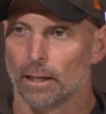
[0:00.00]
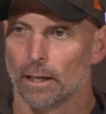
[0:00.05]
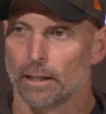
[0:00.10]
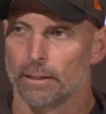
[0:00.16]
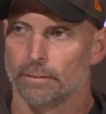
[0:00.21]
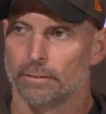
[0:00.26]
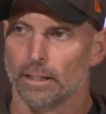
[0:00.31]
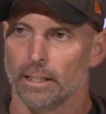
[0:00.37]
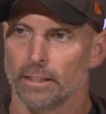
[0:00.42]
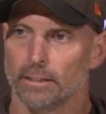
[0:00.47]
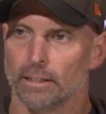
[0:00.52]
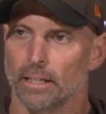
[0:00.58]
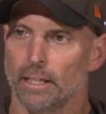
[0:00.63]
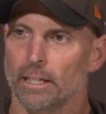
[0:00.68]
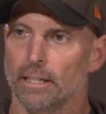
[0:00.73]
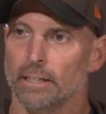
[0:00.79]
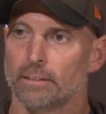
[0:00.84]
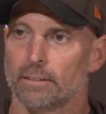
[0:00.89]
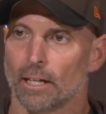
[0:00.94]
I, I think that
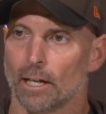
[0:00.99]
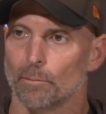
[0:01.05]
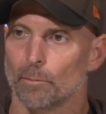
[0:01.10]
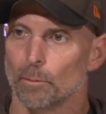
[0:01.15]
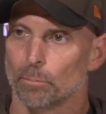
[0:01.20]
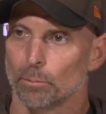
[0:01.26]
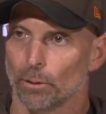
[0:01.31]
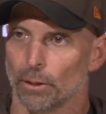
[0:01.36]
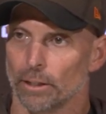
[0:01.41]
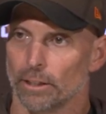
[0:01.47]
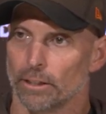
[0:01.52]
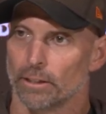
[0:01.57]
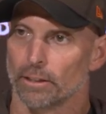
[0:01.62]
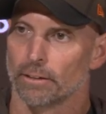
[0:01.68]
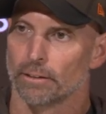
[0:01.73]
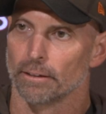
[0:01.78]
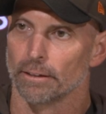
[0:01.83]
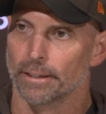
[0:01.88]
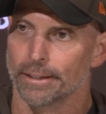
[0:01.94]
anytime a
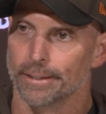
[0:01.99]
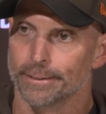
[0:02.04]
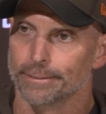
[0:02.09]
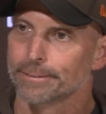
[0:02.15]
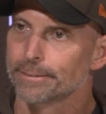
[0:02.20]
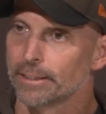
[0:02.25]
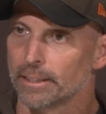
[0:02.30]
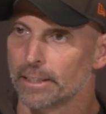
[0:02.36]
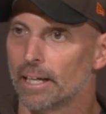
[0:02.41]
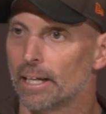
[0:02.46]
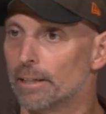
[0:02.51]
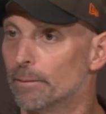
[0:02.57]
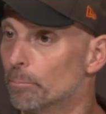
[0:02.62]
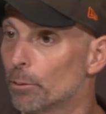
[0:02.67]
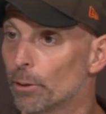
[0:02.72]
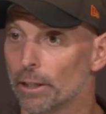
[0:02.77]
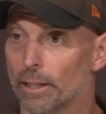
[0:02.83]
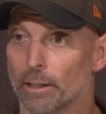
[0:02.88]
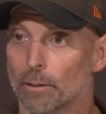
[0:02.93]
player uh, can ha-
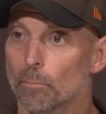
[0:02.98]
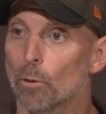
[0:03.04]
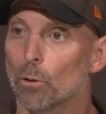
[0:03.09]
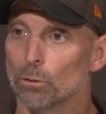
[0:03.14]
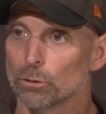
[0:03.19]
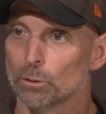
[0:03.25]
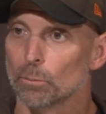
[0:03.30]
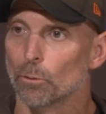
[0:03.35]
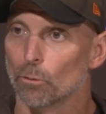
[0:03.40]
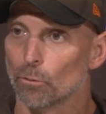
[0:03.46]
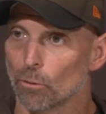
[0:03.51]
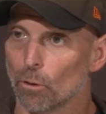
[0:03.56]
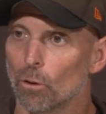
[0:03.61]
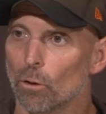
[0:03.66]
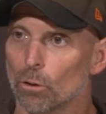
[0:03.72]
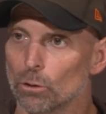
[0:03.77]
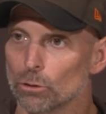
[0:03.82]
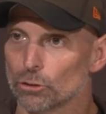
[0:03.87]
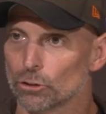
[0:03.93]
play in multiple
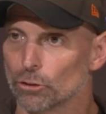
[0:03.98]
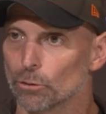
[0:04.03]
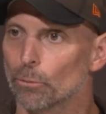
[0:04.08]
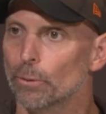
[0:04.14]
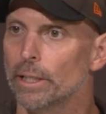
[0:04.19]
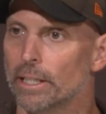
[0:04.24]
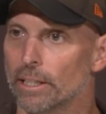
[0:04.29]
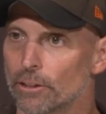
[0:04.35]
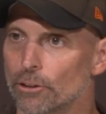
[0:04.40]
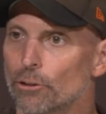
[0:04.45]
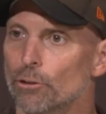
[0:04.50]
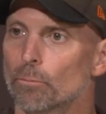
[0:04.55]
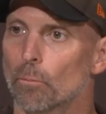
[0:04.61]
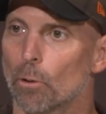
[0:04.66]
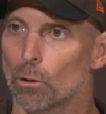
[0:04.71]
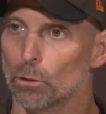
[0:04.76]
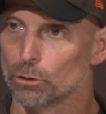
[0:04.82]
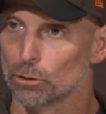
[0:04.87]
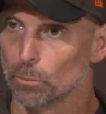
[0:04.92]
roles or we can do
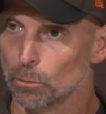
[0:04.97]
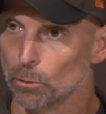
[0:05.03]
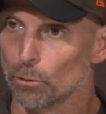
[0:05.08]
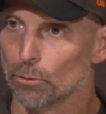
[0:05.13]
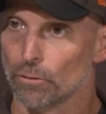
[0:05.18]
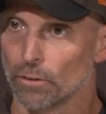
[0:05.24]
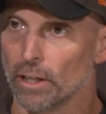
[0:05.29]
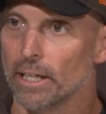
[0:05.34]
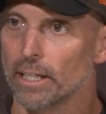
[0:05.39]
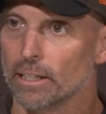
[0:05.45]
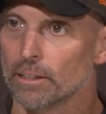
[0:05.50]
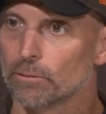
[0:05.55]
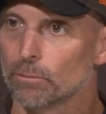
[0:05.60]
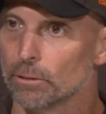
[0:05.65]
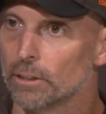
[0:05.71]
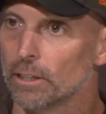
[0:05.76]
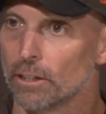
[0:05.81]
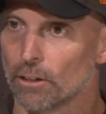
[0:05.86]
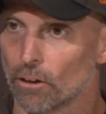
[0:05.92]
multiple things
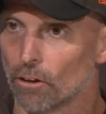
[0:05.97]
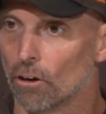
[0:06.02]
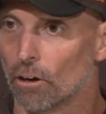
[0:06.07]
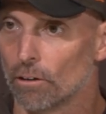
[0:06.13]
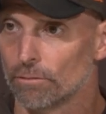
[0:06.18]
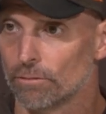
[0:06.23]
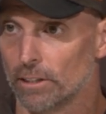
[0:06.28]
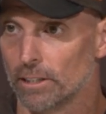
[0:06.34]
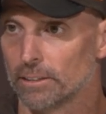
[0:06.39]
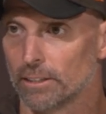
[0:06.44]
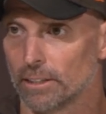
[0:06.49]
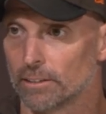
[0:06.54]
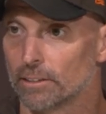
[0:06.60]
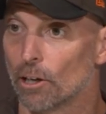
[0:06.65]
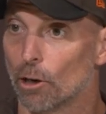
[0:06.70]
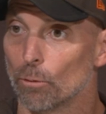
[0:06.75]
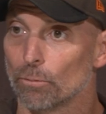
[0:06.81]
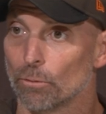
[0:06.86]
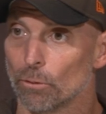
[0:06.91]
within our offense, it's
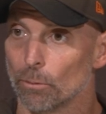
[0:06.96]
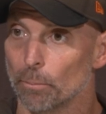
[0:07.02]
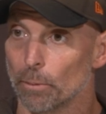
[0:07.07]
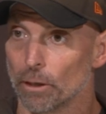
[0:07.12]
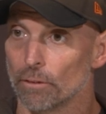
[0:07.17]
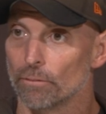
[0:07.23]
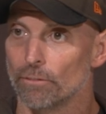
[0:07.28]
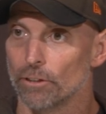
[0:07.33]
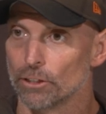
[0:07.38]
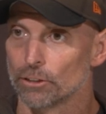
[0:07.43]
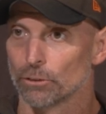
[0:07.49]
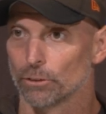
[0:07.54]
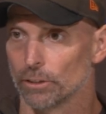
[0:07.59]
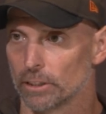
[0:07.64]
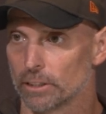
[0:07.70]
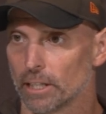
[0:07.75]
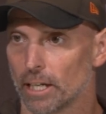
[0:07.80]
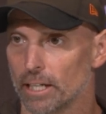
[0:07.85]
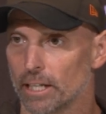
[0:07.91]
helpful, beneficial.
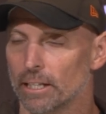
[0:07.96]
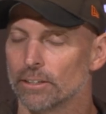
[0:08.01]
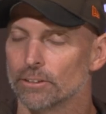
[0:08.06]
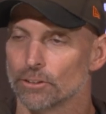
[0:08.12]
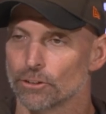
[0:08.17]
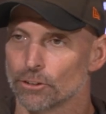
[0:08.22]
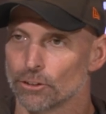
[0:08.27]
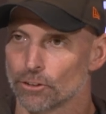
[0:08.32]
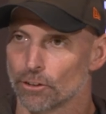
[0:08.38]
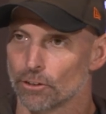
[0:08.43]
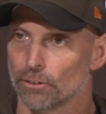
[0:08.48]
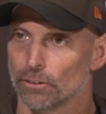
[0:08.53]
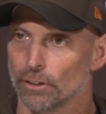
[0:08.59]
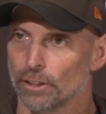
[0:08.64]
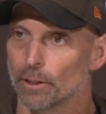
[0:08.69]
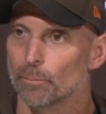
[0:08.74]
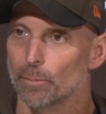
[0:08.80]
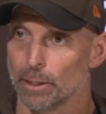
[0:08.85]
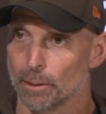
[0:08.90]
The tight ends are
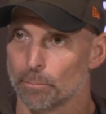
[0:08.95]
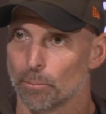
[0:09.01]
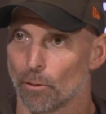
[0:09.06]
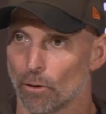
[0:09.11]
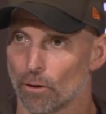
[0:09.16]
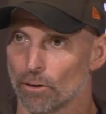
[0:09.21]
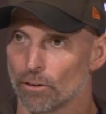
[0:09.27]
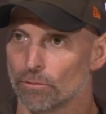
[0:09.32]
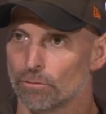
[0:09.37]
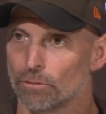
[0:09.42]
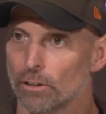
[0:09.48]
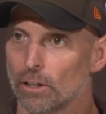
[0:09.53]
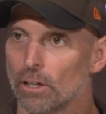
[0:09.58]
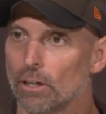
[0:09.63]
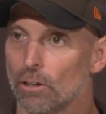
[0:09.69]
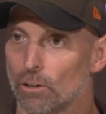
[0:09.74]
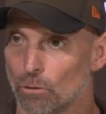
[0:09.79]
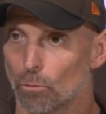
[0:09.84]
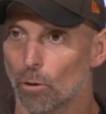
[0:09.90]
certainly a big part of
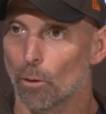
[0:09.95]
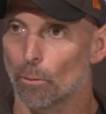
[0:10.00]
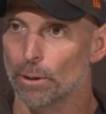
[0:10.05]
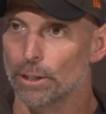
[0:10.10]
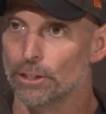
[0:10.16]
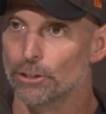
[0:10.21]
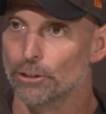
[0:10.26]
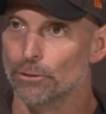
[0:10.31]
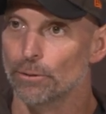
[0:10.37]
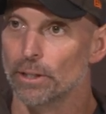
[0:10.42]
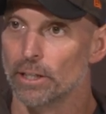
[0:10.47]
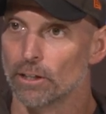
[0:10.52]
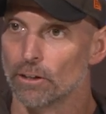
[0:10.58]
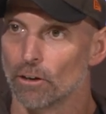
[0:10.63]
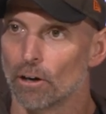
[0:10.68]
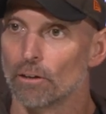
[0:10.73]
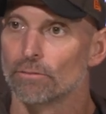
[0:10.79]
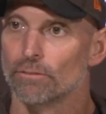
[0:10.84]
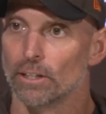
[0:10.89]
what we do
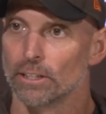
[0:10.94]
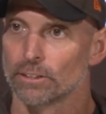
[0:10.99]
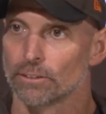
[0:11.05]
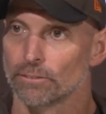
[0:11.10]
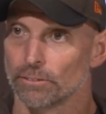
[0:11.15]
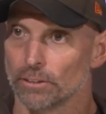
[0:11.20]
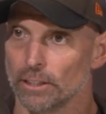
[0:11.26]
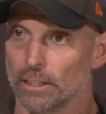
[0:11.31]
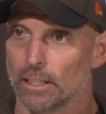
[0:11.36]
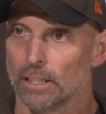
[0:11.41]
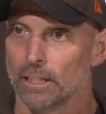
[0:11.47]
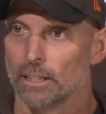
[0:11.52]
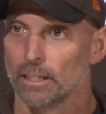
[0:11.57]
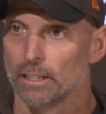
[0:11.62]
here offensively.